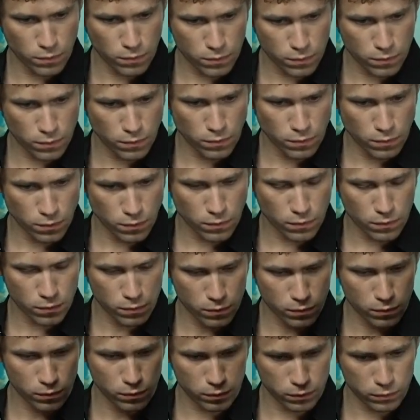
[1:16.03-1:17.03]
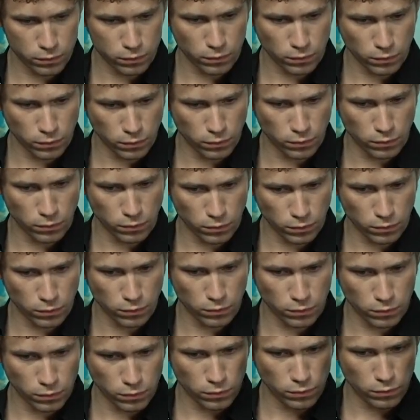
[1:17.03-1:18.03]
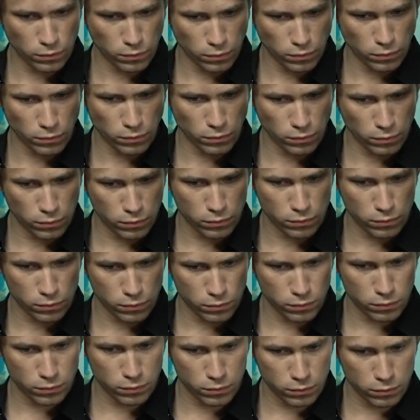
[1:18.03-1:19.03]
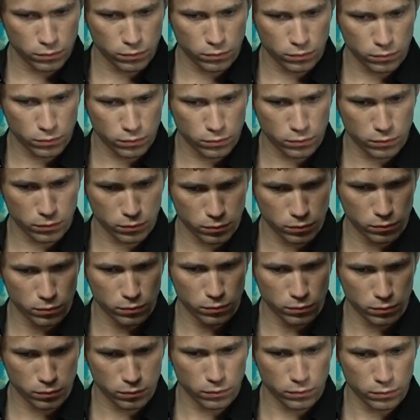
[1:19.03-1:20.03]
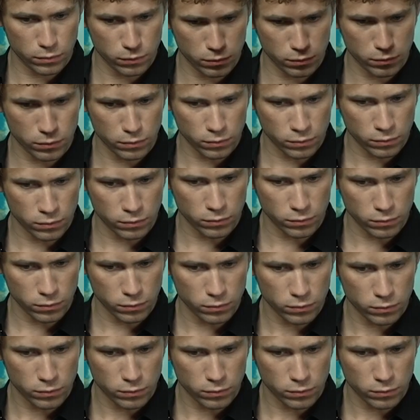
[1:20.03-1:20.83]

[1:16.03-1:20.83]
No words are spoken by the person on screen.